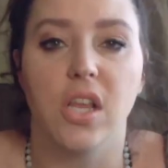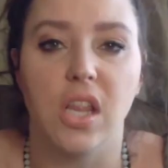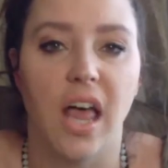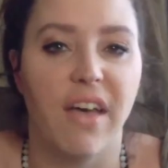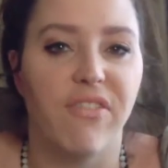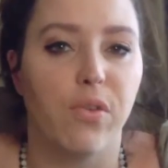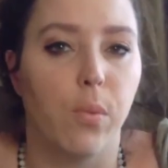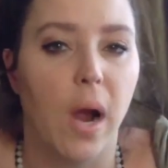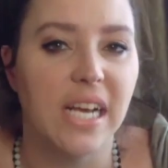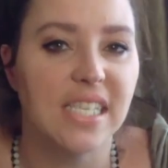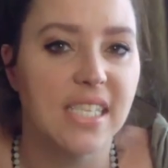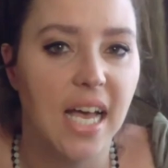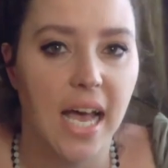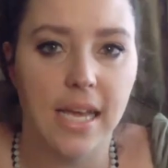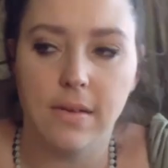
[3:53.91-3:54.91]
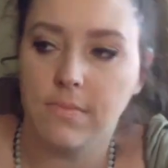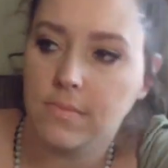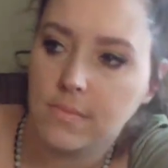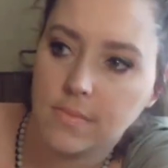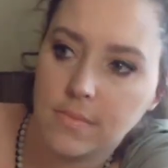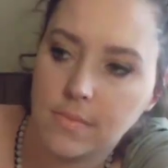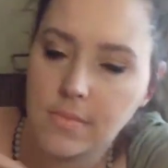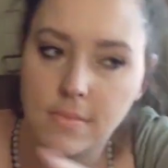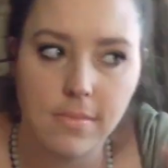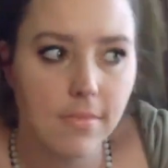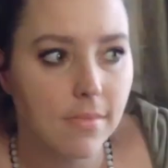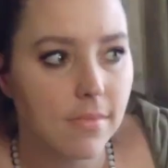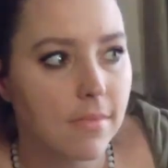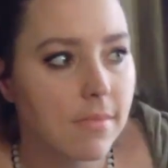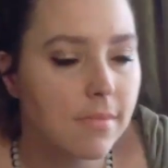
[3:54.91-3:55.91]
You left, right side?
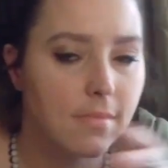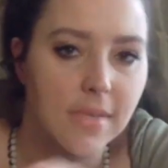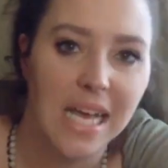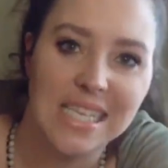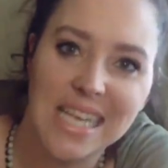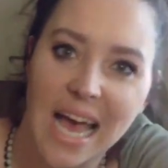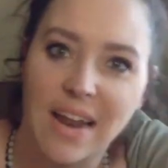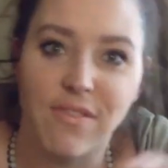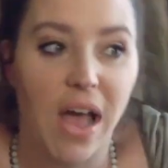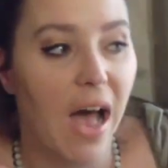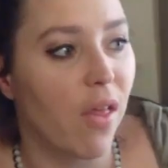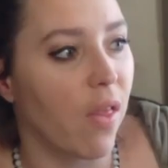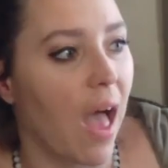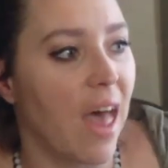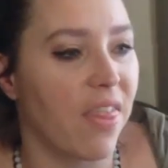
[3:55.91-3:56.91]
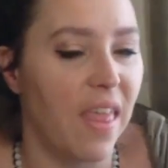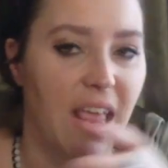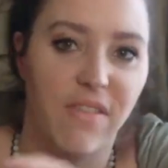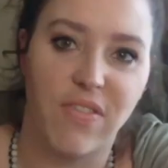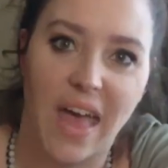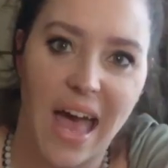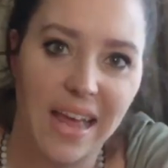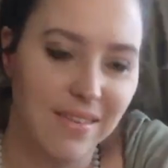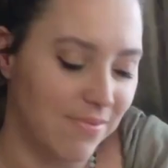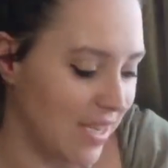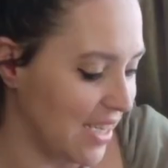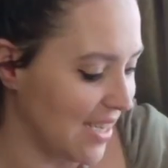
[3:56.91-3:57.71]
That's kind of how I think of that.